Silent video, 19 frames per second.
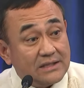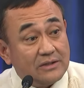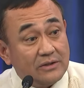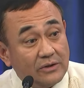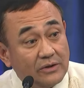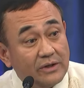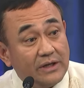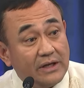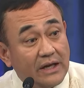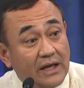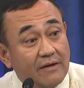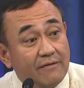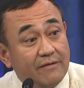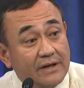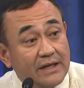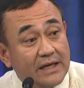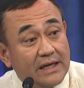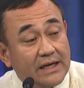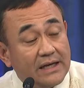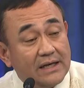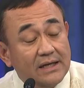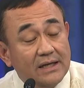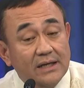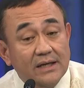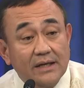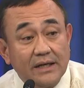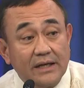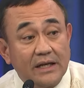no, in every
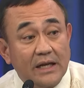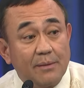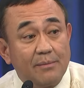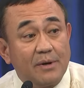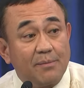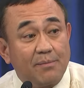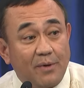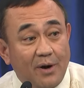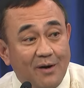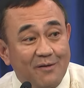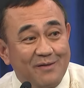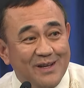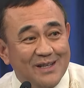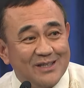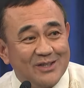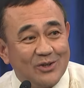province.